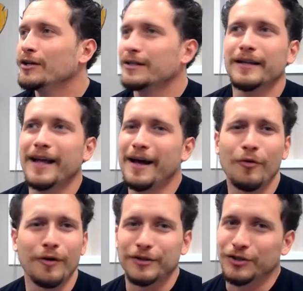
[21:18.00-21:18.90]
It's a lot
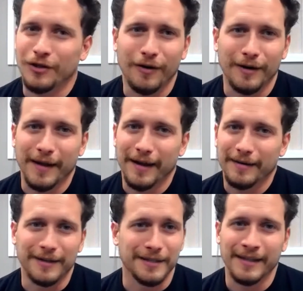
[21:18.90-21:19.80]
more than just talking that.
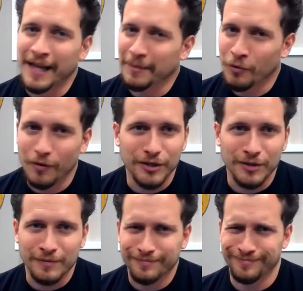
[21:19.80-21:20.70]
And it's a lot more than
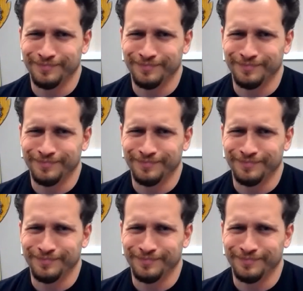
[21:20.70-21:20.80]
just